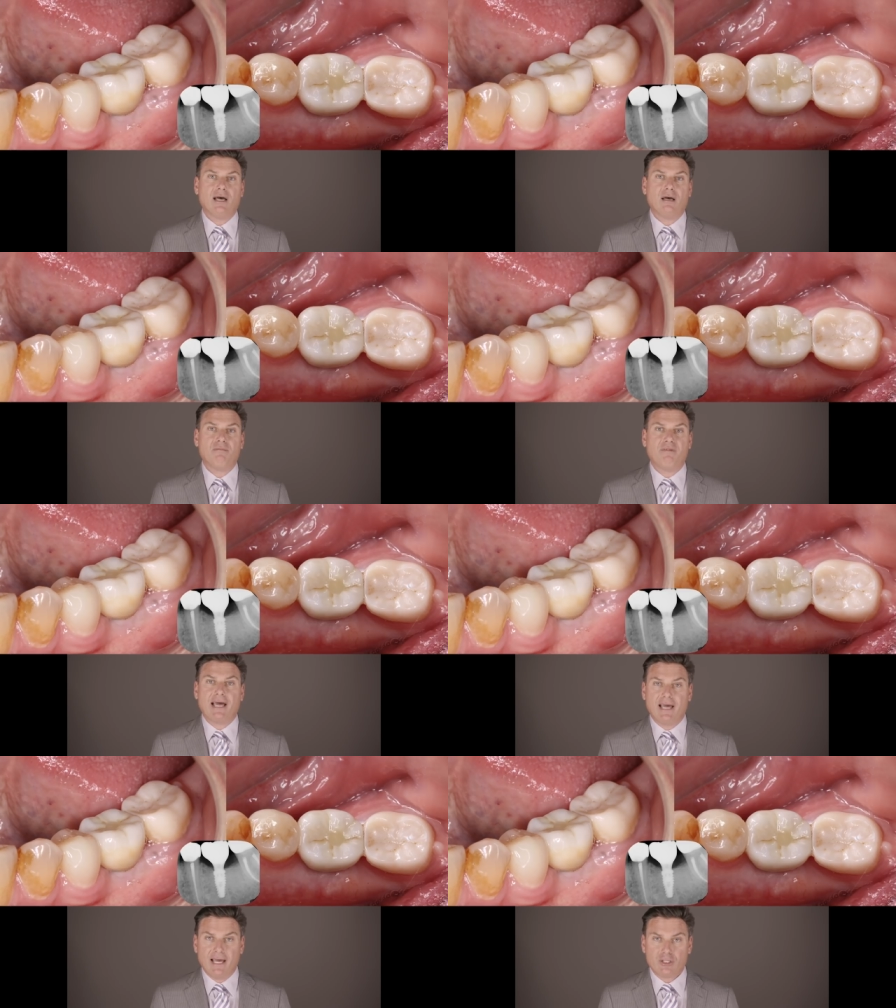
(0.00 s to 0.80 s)
uh,
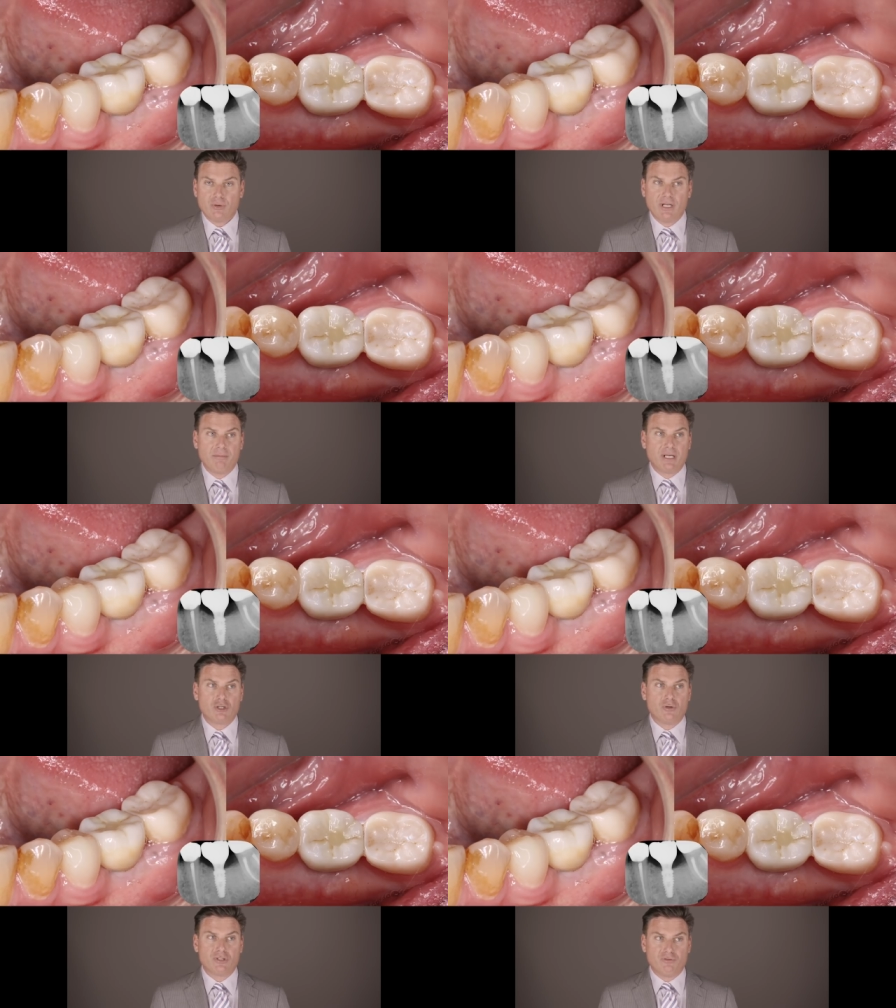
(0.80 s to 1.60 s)
via x-ray to make
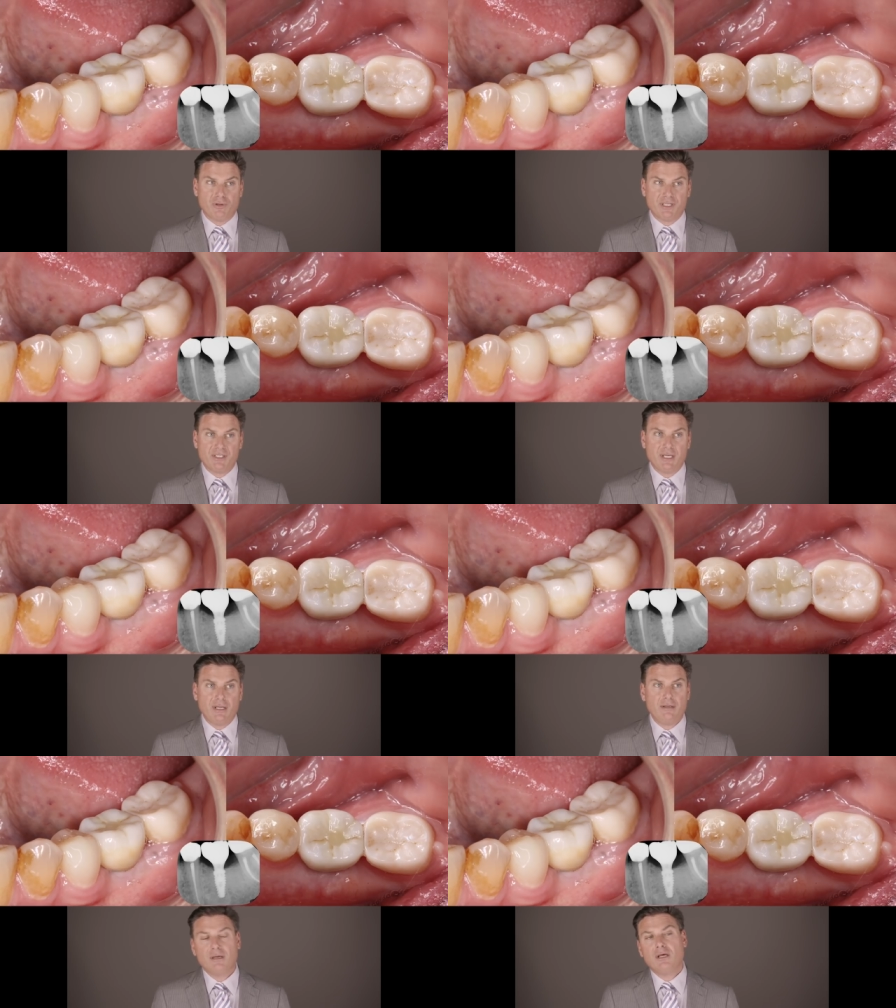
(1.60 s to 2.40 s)
sure it's fully
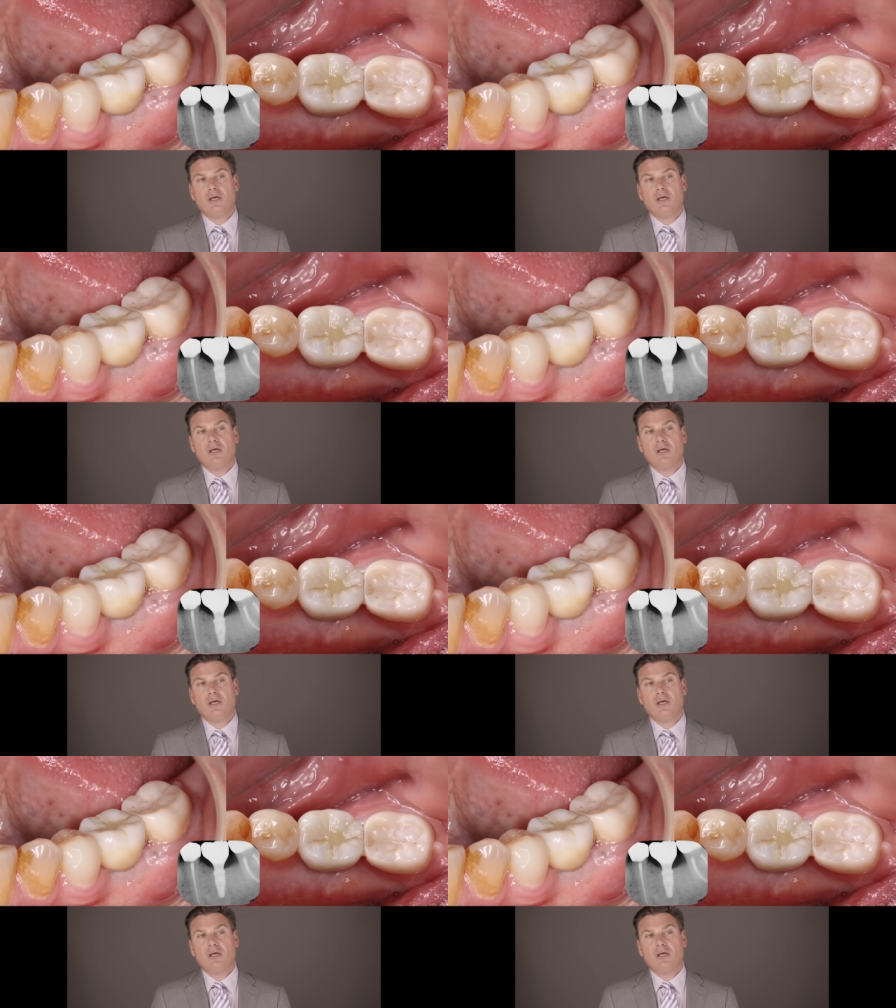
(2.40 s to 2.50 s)
seated.